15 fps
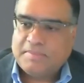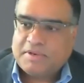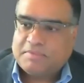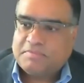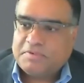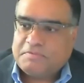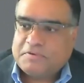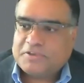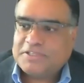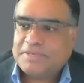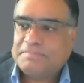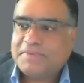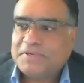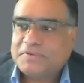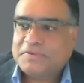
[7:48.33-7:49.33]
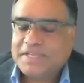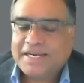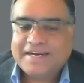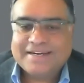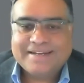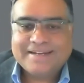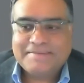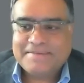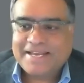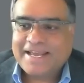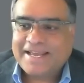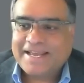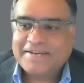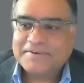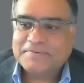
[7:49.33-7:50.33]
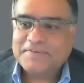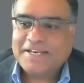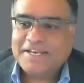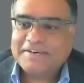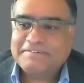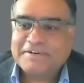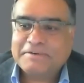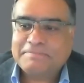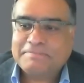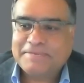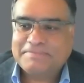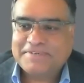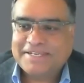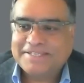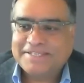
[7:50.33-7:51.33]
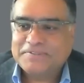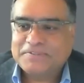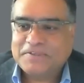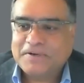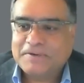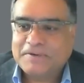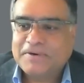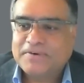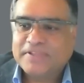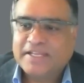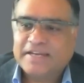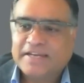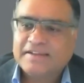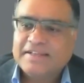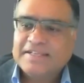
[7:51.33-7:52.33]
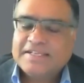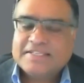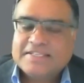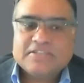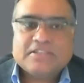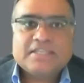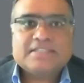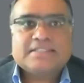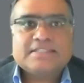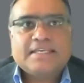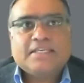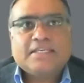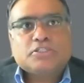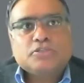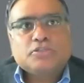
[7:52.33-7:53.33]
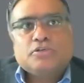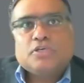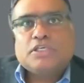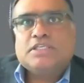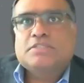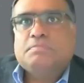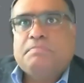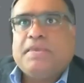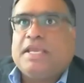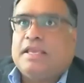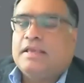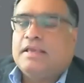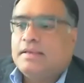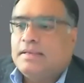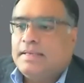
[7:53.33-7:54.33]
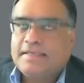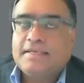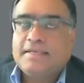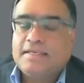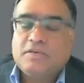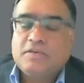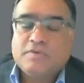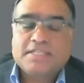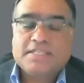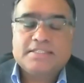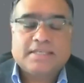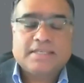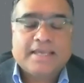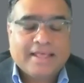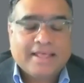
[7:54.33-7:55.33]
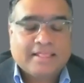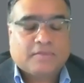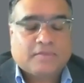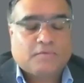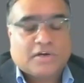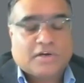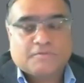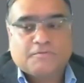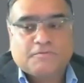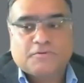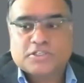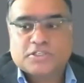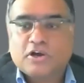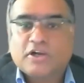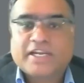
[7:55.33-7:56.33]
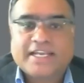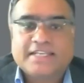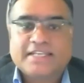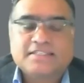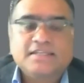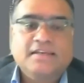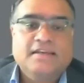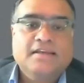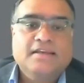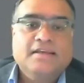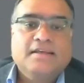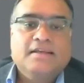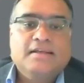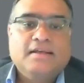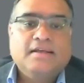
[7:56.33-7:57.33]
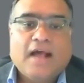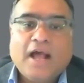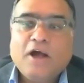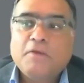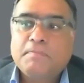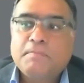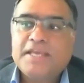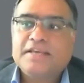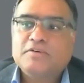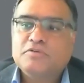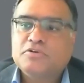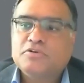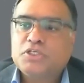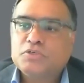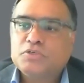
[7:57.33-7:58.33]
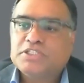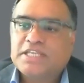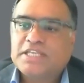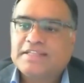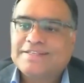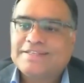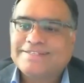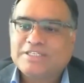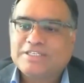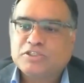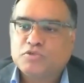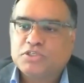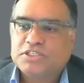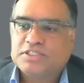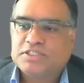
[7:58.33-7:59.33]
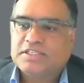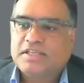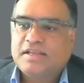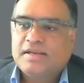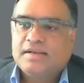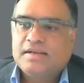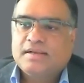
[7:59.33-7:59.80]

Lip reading: I mean, before jumping to that, I mean, I know we love her paper and to talk about it. So is big in US health workforce context. How big would you say this issue is?